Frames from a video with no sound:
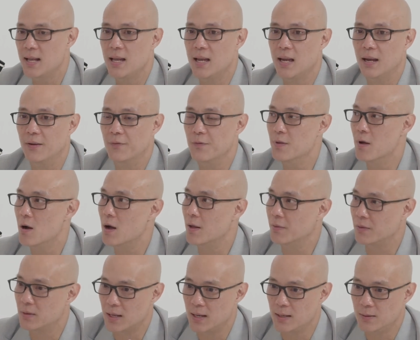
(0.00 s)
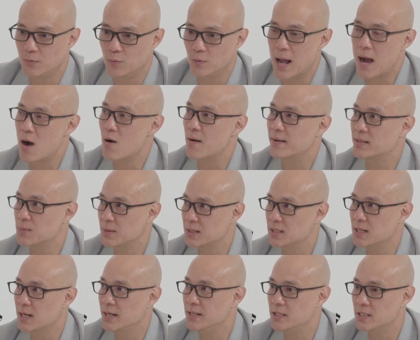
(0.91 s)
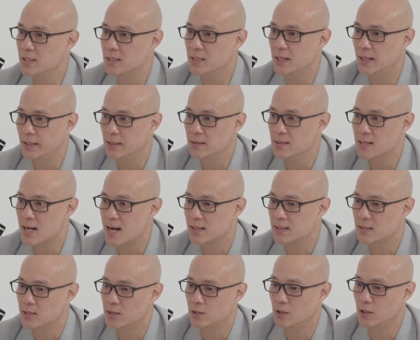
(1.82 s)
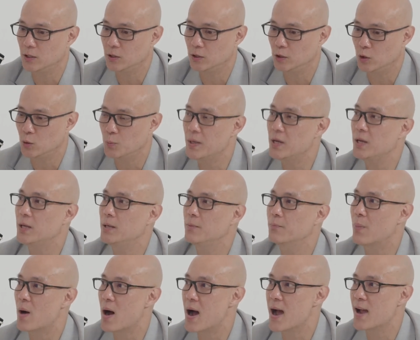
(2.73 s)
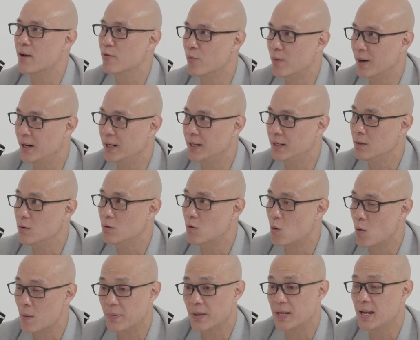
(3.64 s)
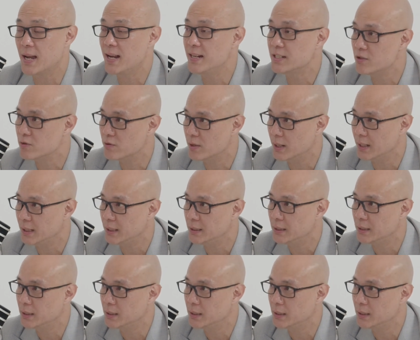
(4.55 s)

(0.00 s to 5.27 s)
If not, then our expectation is that you'll be buying ready or application ready